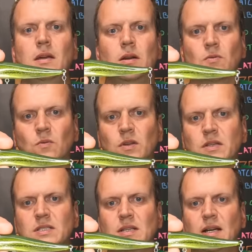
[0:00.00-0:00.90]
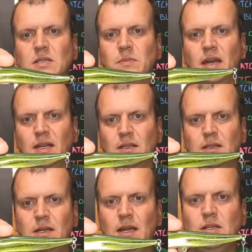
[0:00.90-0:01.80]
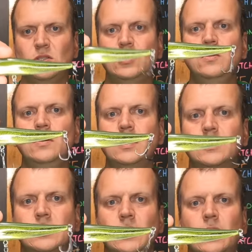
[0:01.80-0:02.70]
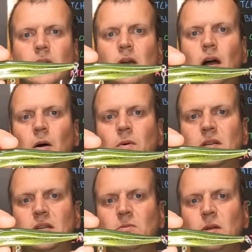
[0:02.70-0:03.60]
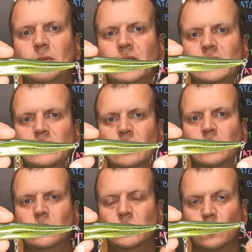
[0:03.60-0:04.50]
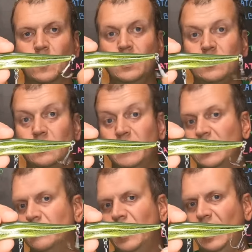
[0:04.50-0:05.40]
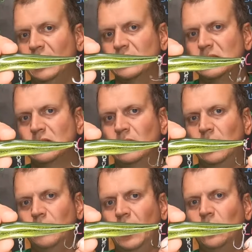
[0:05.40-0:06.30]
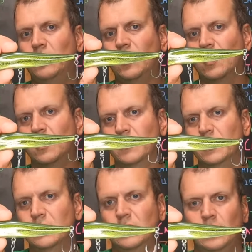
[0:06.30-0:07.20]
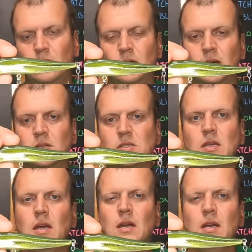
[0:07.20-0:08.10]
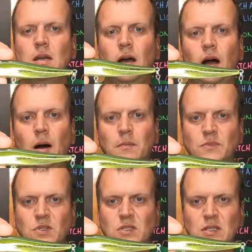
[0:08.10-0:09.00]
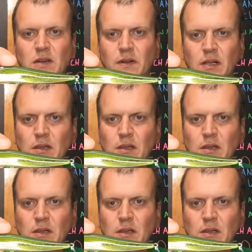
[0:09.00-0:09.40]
It really is a nice bait. It has two hooks. Uh, we did replace those with the Megabass um, outbarb uh, hooks um, just to give it a